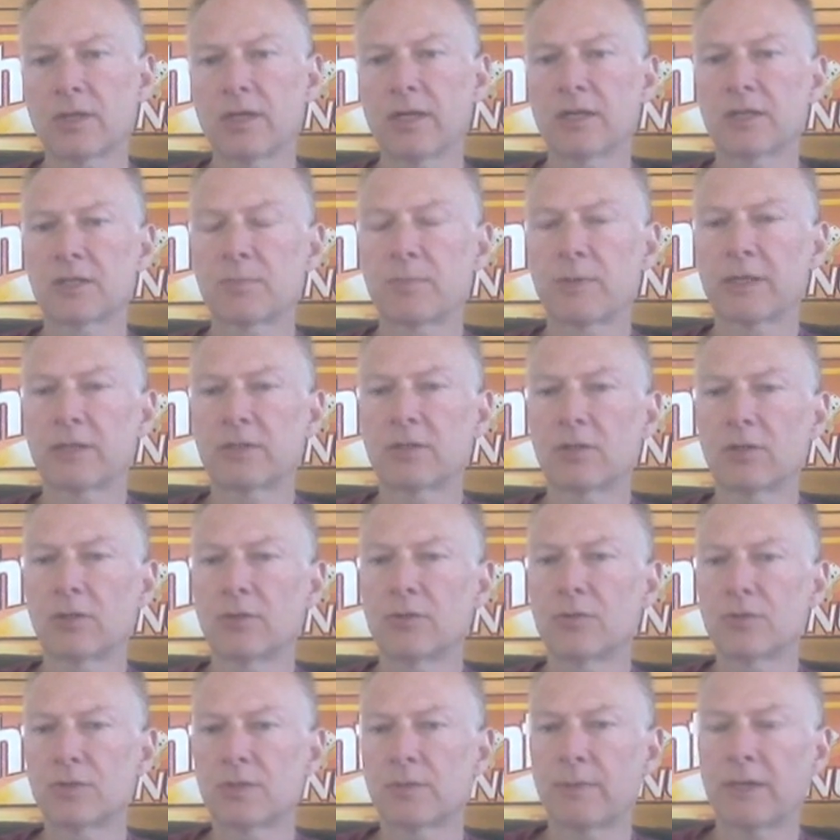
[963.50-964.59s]
I expect to
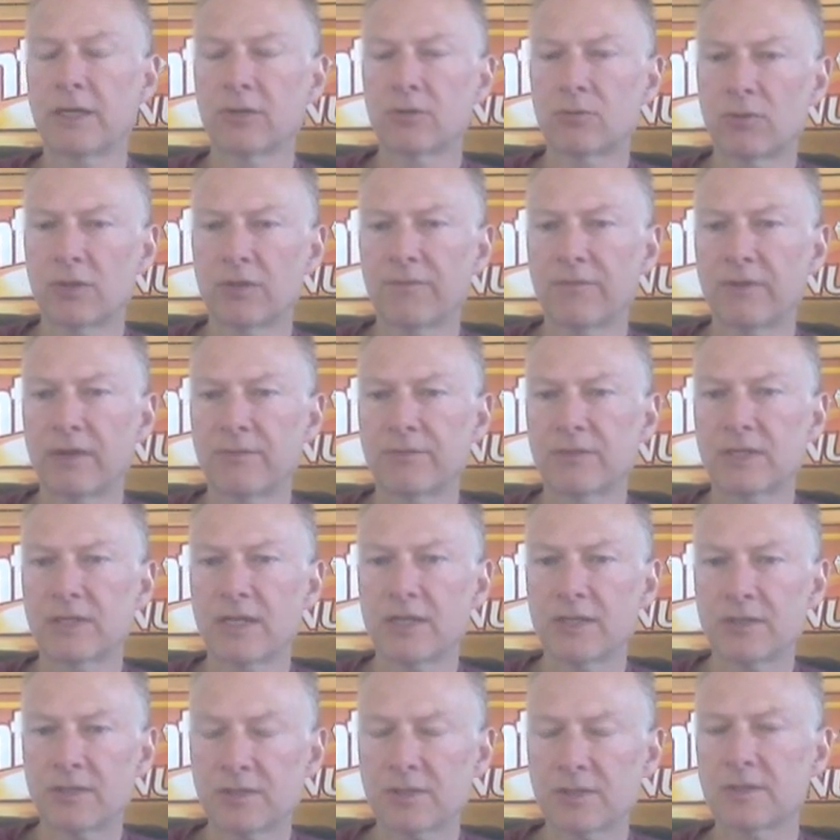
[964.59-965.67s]
lose about 25
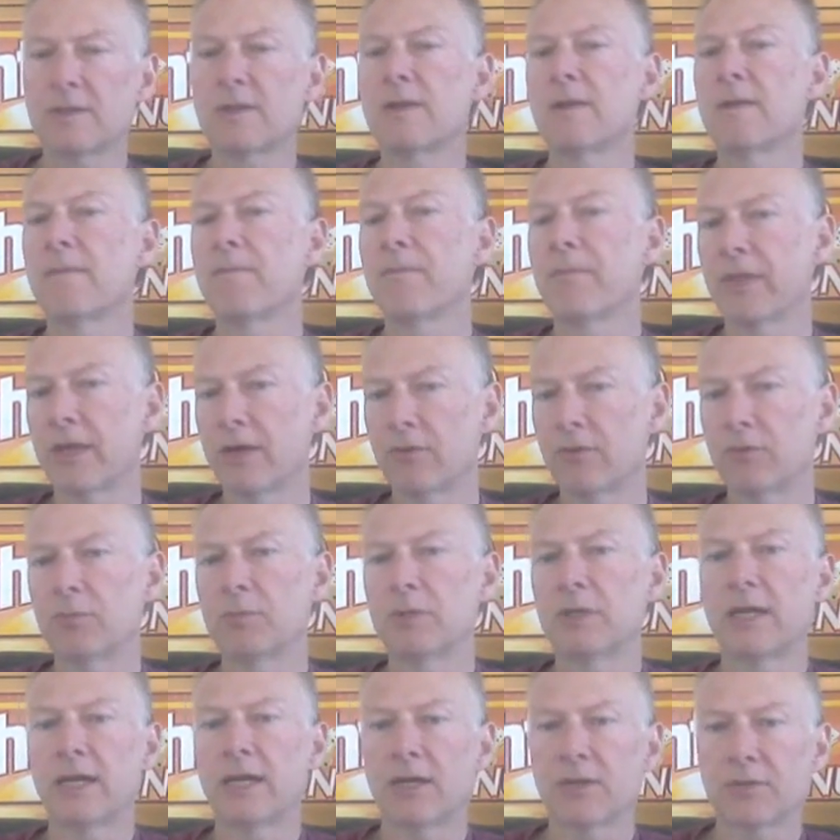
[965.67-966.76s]
cents. That would
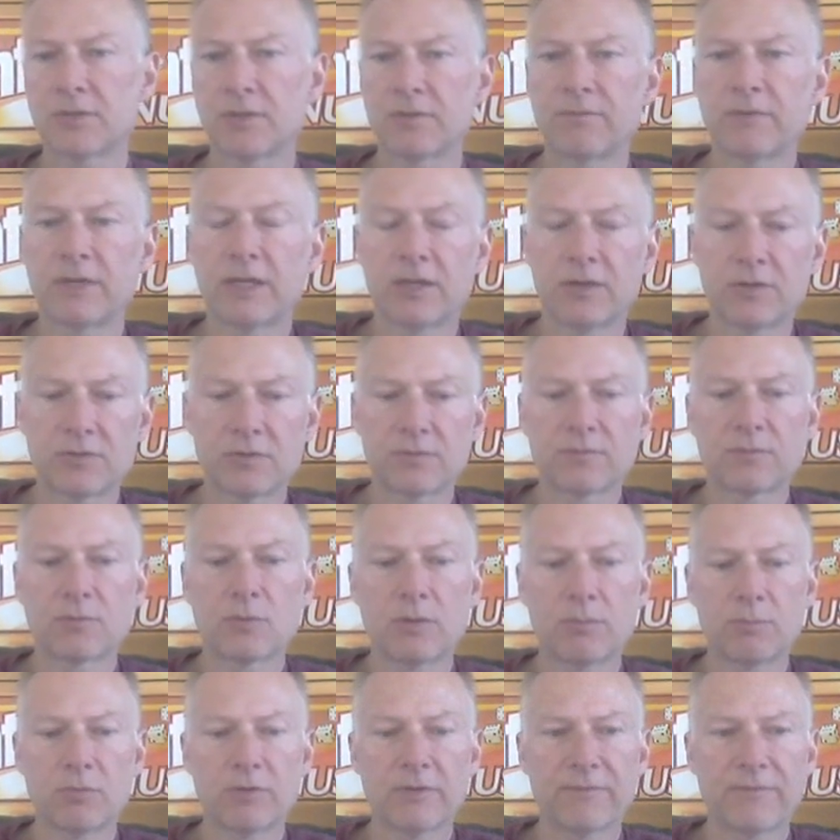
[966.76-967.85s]
be a house advantage of
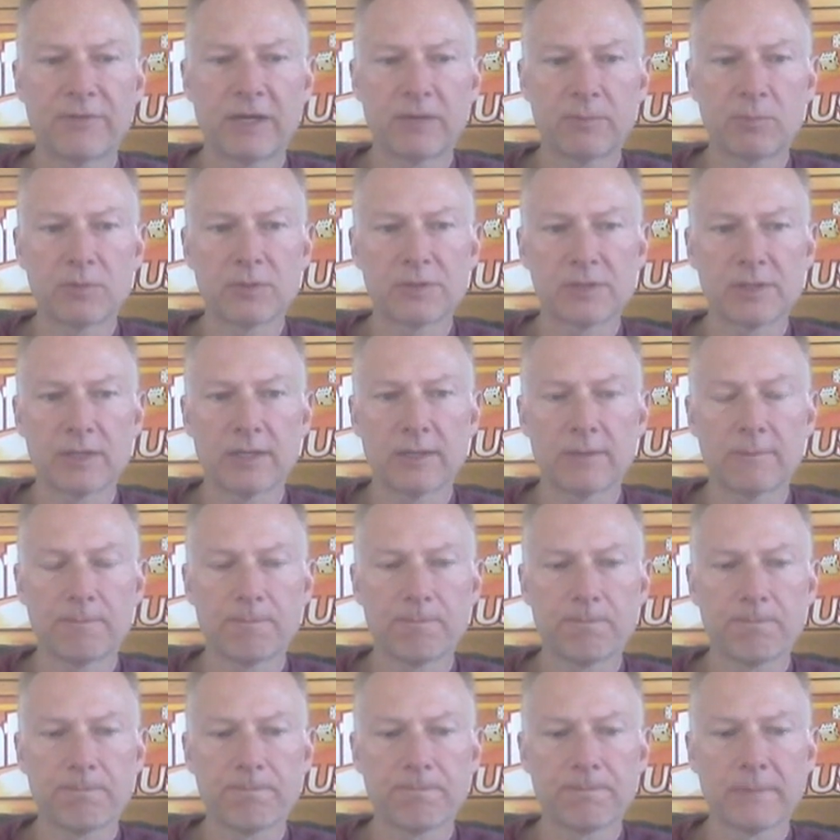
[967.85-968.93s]
12.5%.
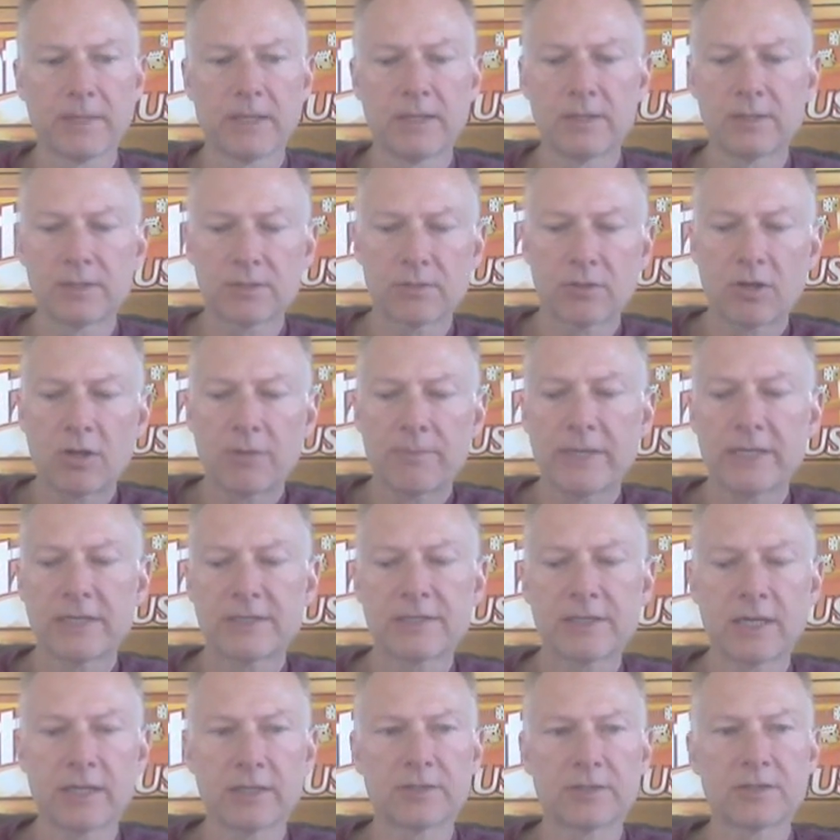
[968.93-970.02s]
It all makes
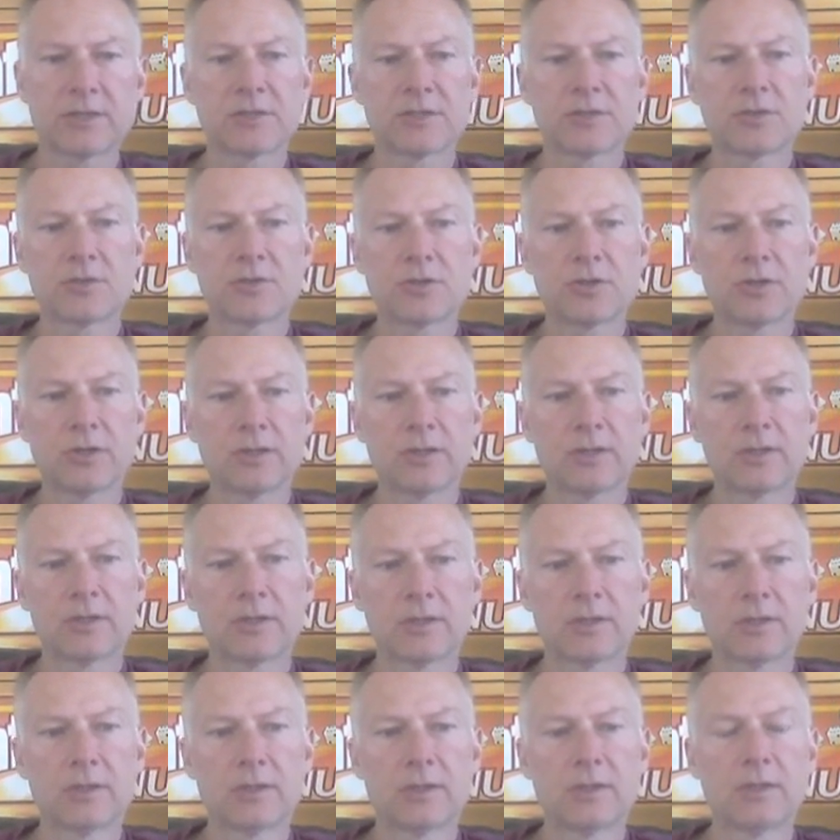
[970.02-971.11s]
sense, as it should.
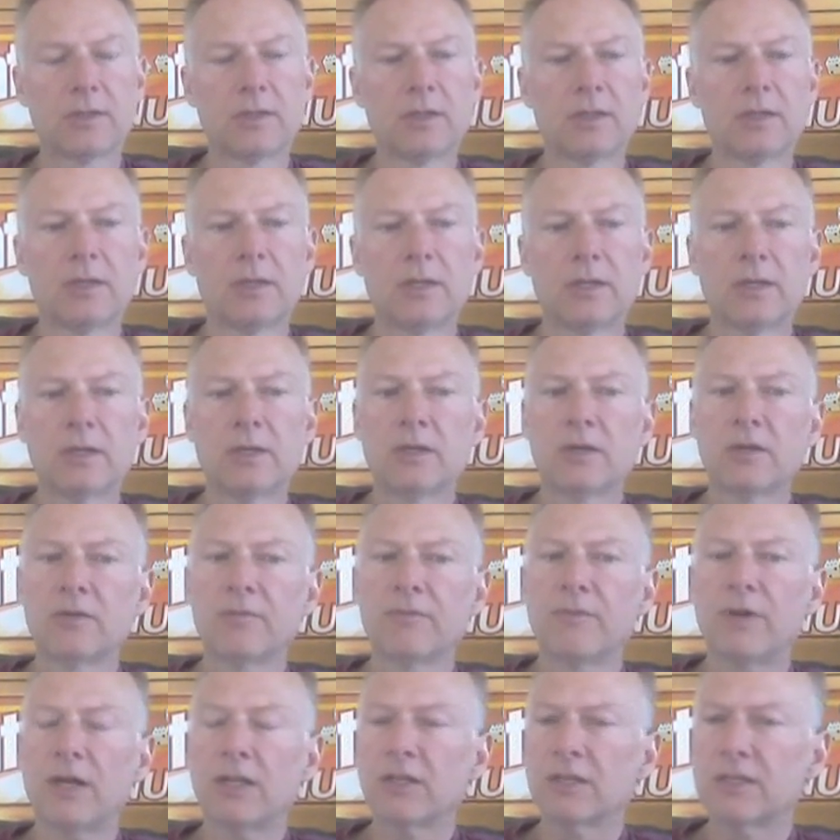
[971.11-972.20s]

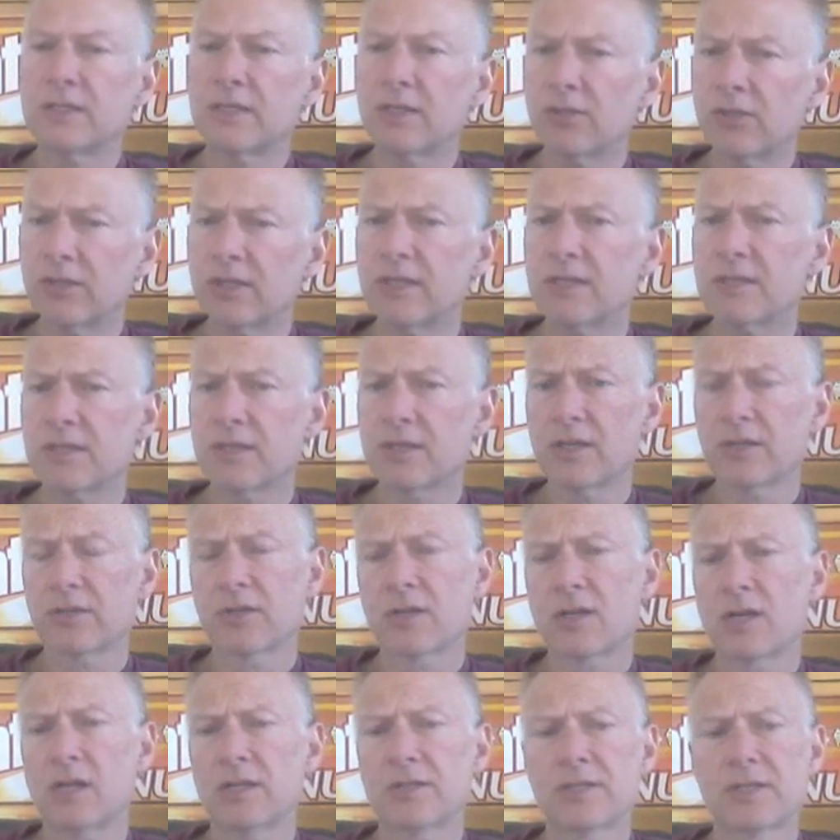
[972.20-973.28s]
Volatility is another
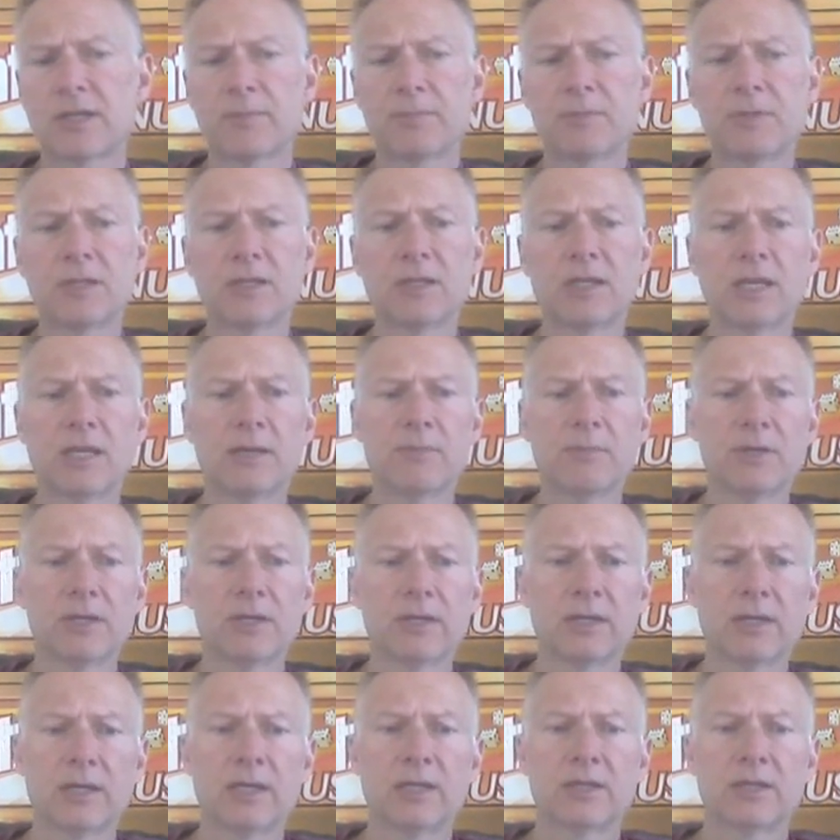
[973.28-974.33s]
concept in gaming.